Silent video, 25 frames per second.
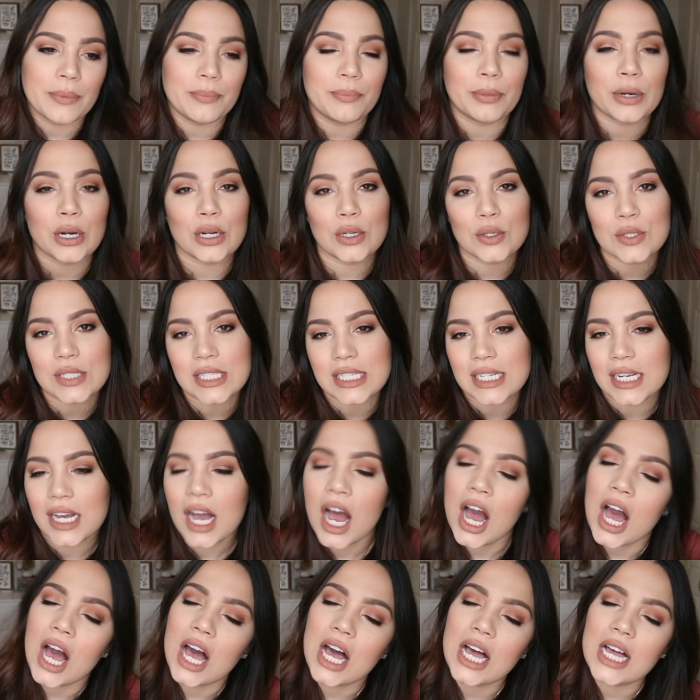pros and
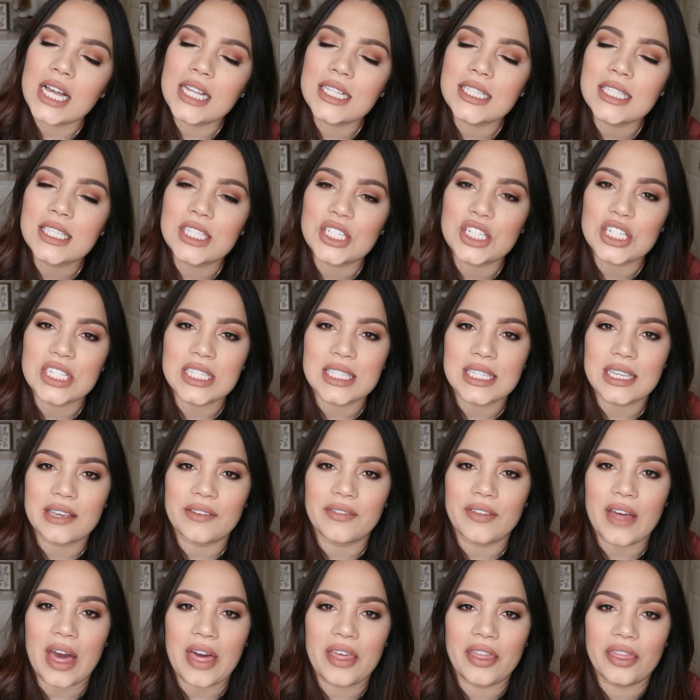cons, just
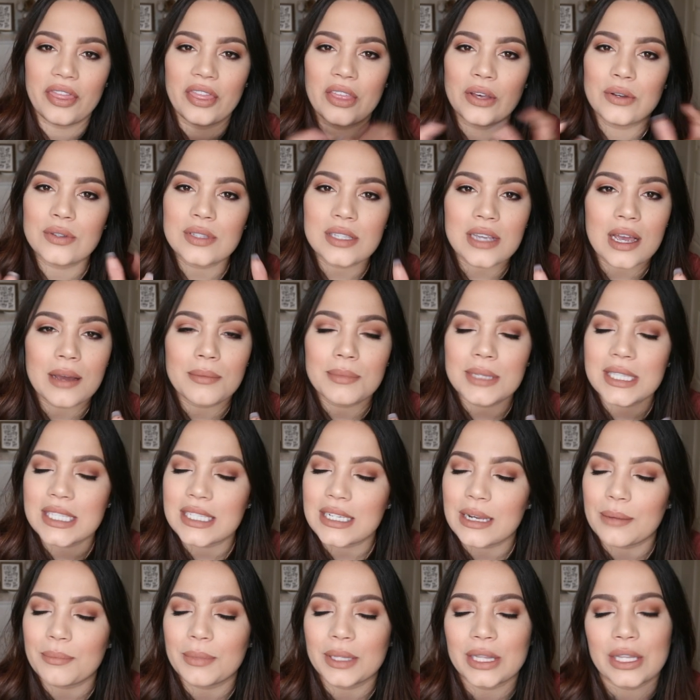leave those comments
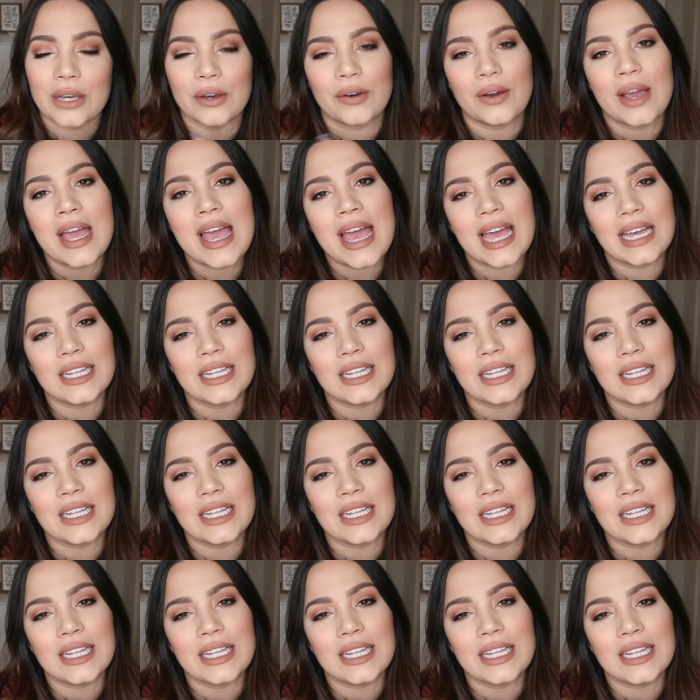down below.